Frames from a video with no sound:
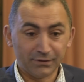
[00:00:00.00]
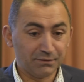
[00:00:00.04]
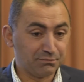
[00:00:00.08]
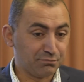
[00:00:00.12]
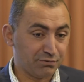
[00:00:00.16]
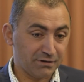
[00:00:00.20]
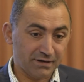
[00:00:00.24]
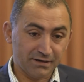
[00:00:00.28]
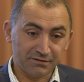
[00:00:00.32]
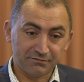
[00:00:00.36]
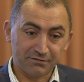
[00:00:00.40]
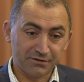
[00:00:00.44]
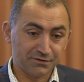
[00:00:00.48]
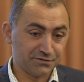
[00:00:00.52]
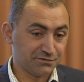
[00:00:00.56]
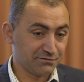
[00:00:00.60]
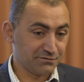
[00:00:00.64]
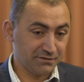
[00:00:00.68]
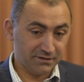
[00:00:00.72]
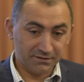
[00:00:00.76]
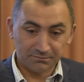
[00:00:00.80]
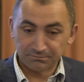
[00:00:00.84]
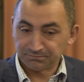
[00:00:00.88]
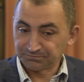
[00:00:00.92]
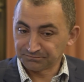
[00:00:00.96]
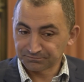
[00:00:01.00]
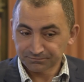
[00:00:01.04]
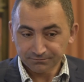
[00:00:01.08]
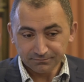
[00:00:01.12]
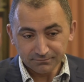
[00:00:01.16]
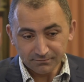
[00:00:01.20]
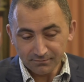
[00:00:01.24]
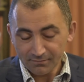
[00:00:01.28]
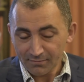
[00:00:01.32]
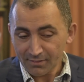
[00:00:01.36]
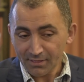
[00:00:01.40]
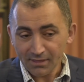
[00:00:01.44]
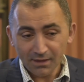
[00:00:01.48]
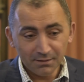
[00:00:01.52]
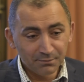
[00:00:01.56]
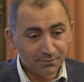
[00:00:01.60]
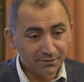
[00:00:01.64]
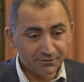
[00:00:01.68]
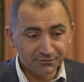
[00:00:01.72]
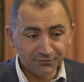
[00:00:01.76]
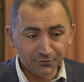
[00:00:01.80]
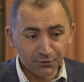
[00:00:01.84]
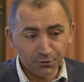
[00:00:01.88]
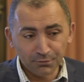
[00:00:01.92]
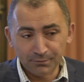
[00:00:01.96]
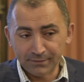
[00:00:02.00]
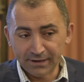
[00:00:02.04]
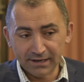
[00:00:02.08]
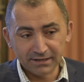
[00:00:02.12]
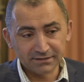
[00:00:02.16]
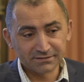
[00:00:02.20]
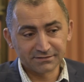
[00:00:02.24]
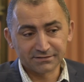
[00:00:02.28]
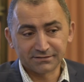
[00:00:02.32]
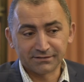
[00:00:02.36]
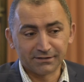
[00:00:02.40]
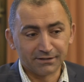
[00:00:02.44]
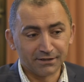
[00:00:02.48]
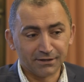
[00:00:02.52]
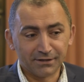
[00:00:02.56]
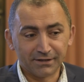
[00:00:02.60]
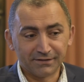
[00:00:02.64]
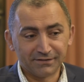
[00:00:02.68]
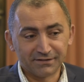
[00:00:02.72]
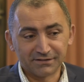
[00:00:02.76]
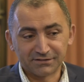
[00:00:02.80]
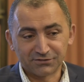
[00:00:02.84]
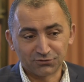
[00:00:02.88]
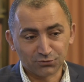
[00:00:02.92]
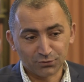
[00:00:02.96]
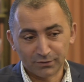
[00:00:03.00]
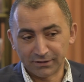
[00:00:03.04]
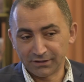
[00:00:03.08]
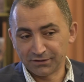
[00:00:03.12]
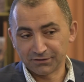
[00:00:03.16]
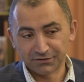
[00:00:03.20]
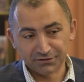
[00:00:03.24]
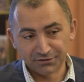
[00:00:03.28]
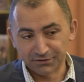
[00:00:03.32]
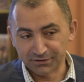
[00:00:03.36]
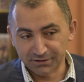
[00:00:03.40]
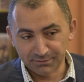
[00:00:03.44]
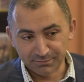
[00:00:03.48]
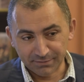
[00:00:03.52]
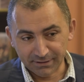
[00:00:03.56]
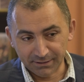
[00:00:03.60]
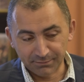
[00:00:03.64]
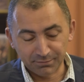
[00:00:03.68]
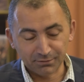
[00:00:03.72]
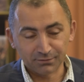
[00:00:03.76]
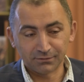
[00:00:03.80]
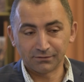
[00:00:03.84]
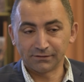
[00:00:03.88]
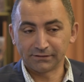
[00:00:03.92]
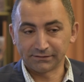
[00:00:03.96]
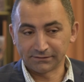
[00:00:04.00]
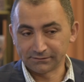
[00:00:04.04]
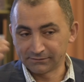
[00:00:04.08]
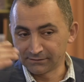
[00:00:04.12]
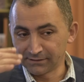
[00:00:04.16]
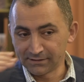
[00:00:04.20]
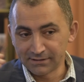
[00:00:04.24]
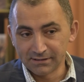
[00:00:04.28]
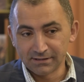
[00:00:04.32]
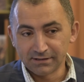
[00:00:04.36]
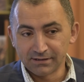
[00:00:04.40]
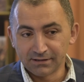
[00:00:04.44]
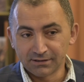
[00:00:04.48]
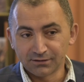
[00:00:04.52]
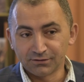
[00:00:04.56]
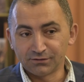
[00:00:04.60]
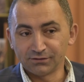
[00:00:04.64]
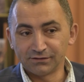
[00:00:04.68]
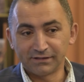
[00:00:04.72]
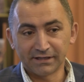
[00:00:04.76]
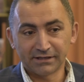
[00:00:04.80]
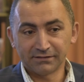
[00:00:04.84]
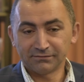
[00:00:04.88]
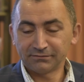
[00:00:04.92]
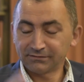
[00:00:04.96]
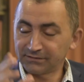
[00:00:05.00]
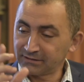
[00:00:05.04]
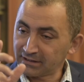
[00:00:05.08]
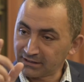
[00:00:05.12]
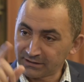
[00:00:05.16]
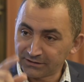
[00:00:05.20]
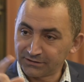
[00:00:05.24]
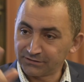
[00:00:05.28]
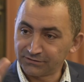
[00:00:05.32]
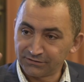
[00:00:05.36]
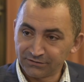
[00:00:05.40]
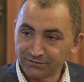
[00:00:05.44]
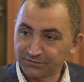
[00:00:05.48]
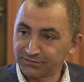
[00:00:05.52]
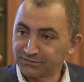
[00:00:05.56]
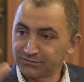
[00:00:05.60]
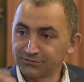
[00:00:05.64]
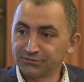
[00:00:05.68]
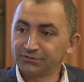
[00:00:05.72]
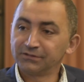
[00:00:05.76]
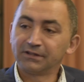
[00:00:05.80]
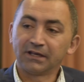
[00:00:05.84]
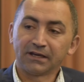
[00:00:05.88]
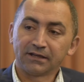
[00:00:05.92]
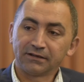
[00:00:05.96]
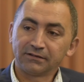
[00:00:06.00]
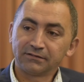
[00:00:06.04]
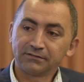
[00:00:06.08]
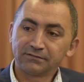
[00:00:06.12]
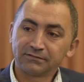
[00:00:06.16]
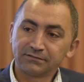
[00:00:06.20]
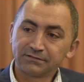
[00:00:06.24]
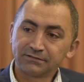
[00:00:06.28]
We pray a rosary before Mass, and there's 20 or 30 people, and they could just do that.